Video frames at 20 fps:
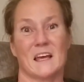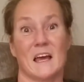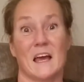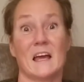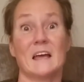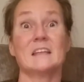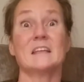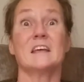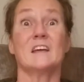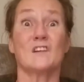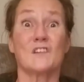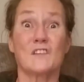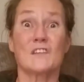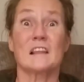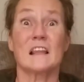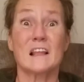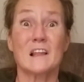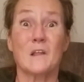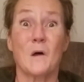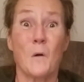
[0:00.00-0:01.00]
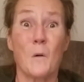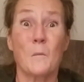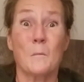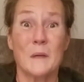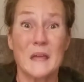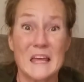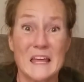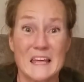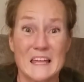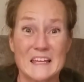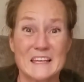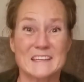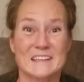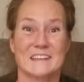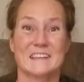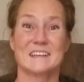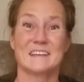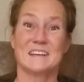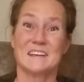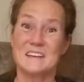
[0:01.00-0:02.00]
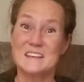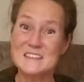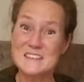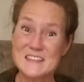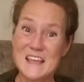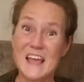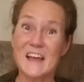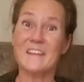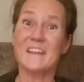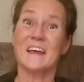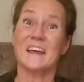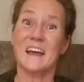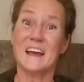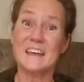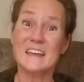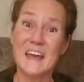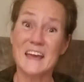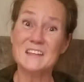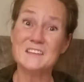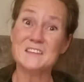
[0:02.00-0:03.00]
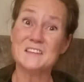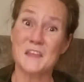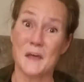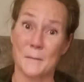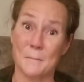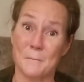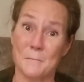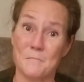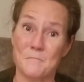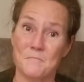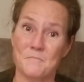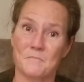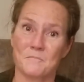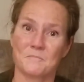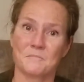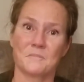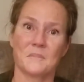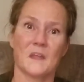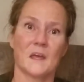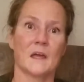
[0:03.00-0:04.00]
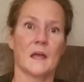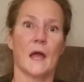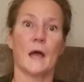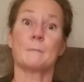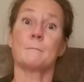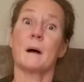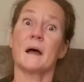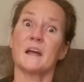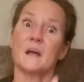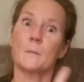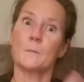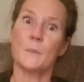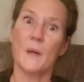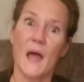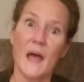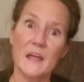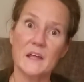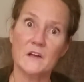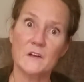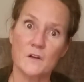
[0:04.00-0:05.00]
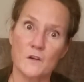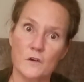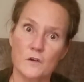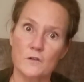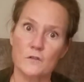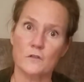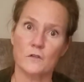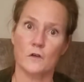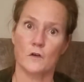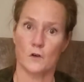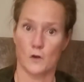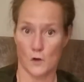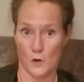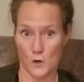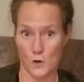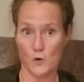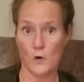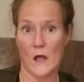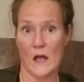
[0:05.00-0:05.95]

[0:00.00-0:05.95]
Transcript: And here's little old me sailing against them. And my competitors who